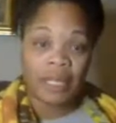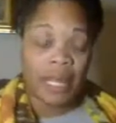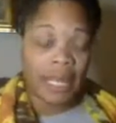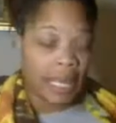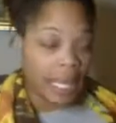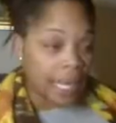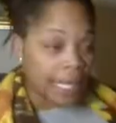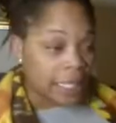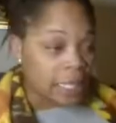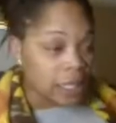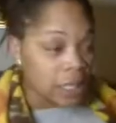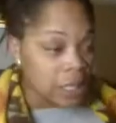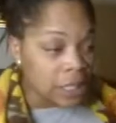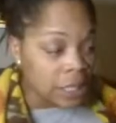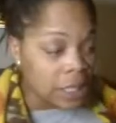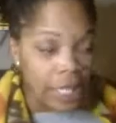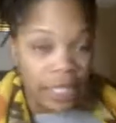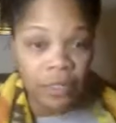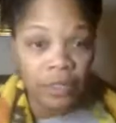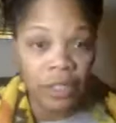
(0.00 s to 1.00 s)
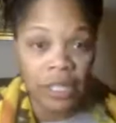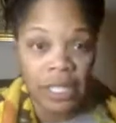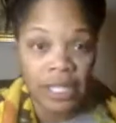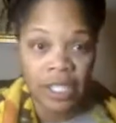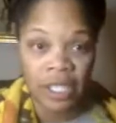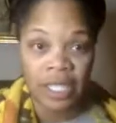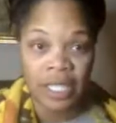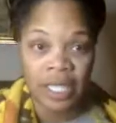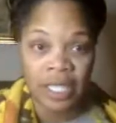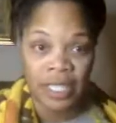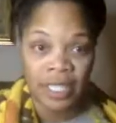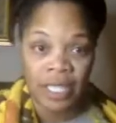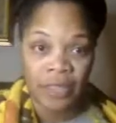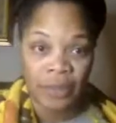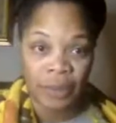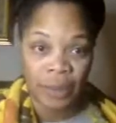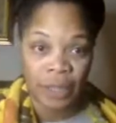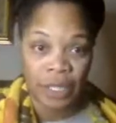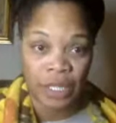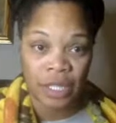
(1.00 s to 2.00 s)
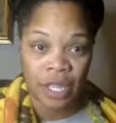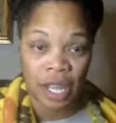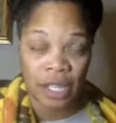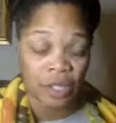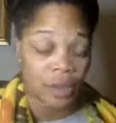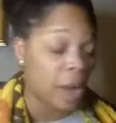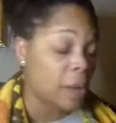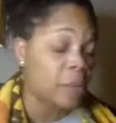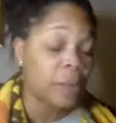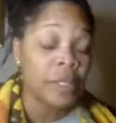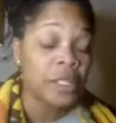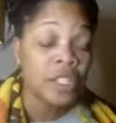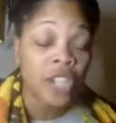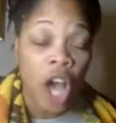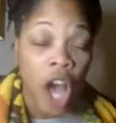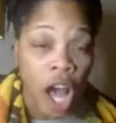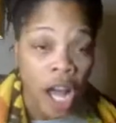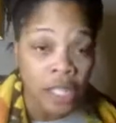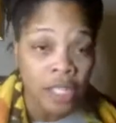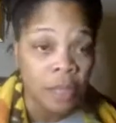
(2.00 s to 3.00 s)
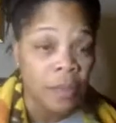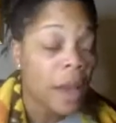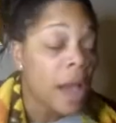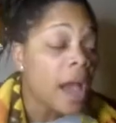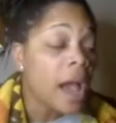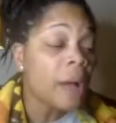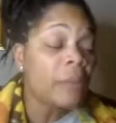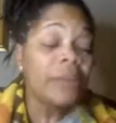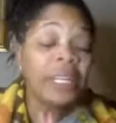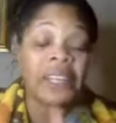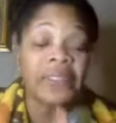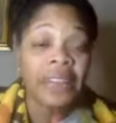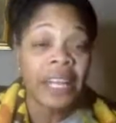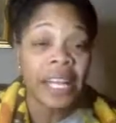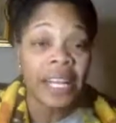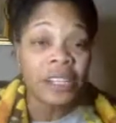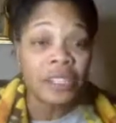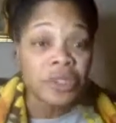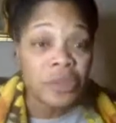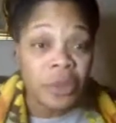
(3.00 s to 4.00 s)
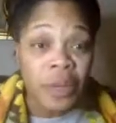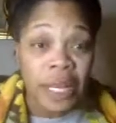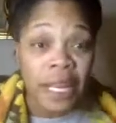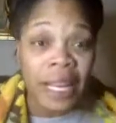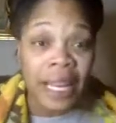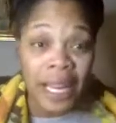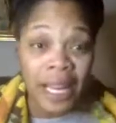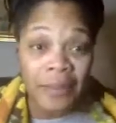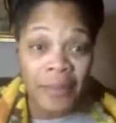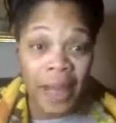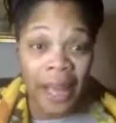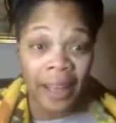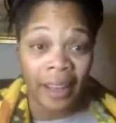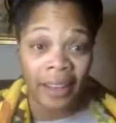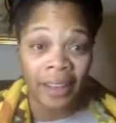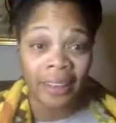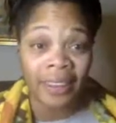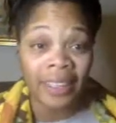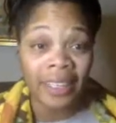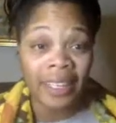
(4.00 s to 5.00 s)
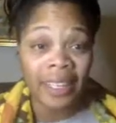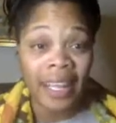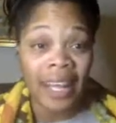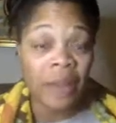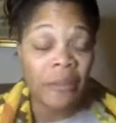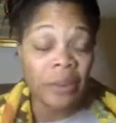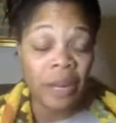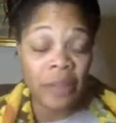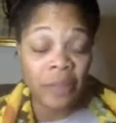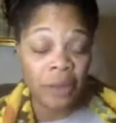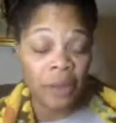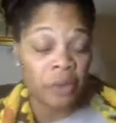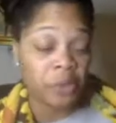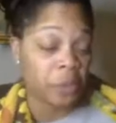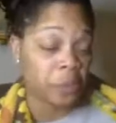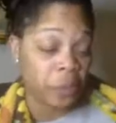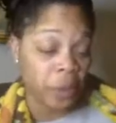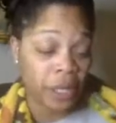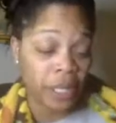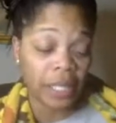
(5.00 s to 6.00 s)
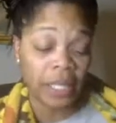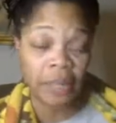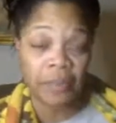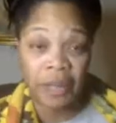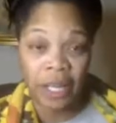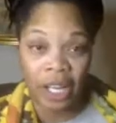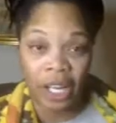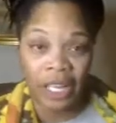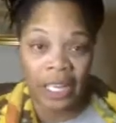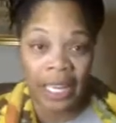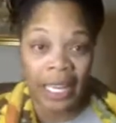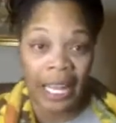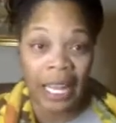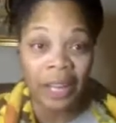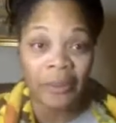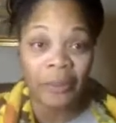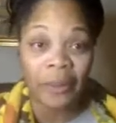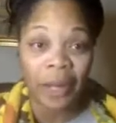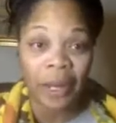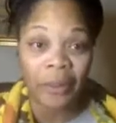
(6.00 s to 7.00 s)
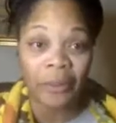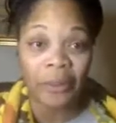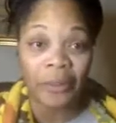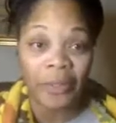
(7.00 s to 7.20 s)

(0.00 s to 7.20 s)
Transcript: Like, I literally just didn't even want to talk to him. I wouldn't talk to him. I wouldn't even answer email. And whenever you put me on email